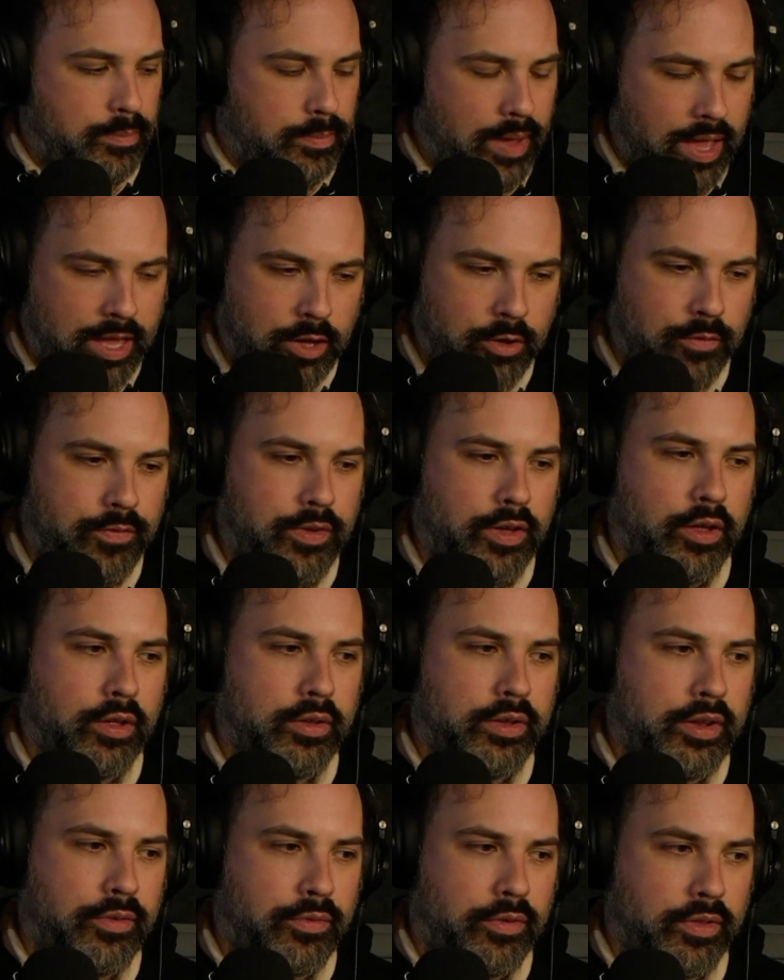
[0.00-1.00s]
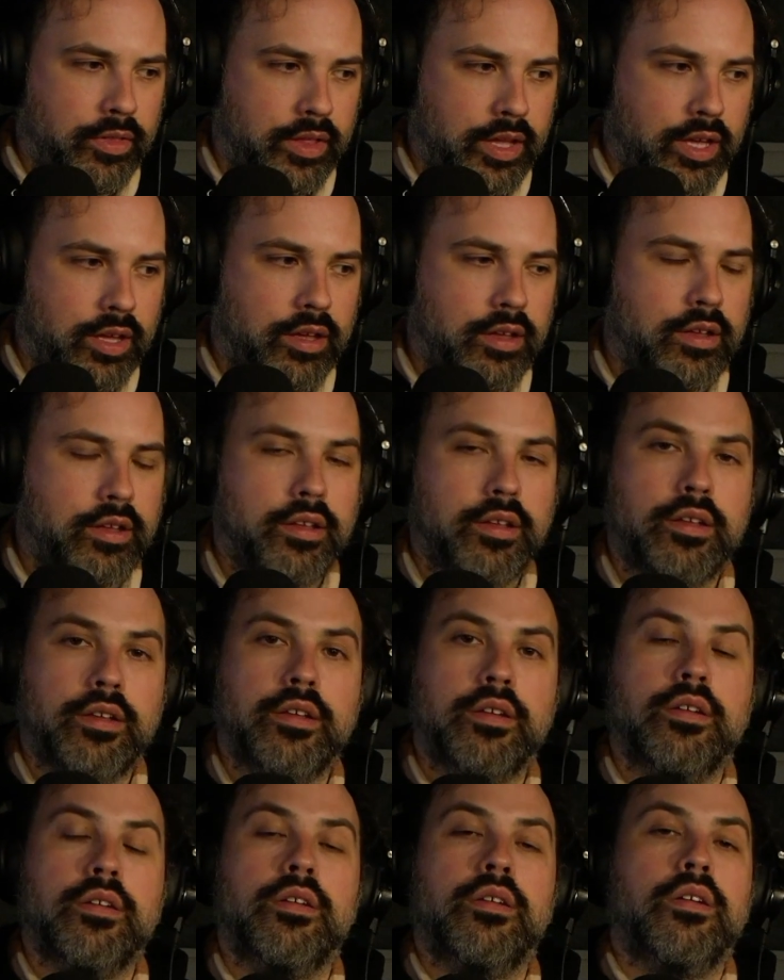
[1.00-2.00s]
make you feel differently?
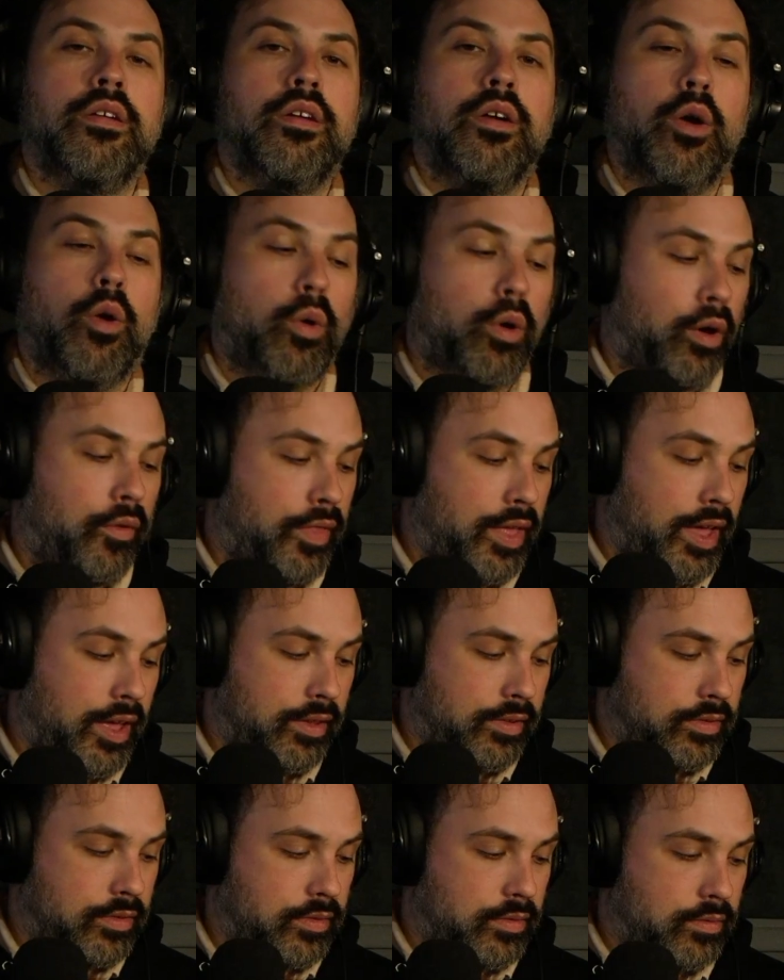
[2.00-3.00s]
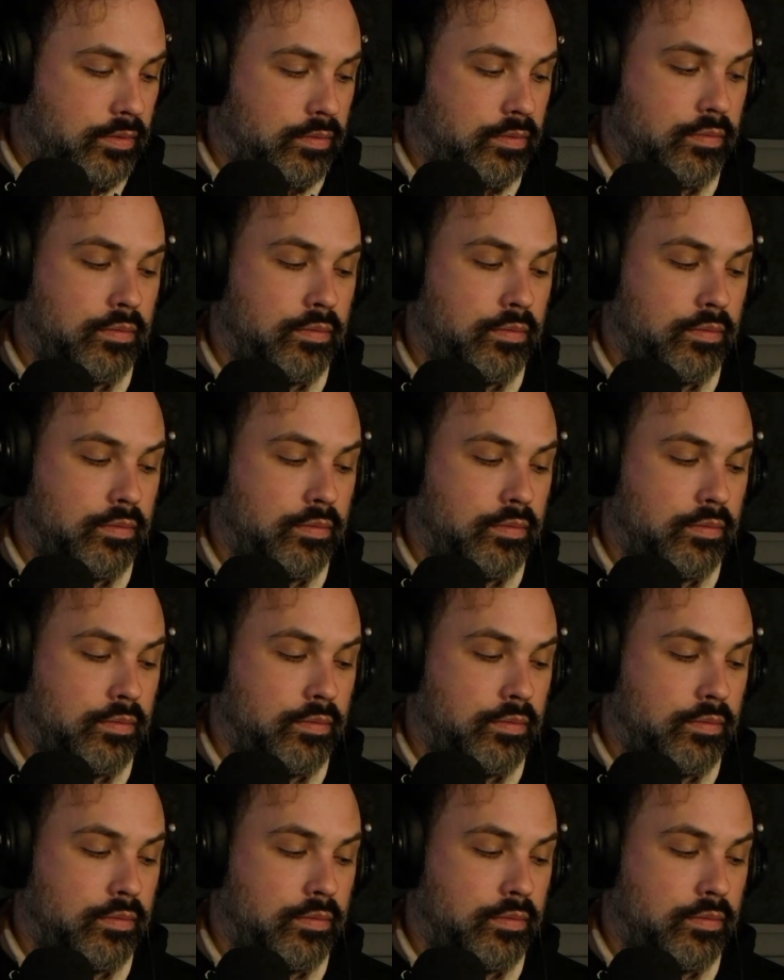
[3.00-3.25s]
Or this?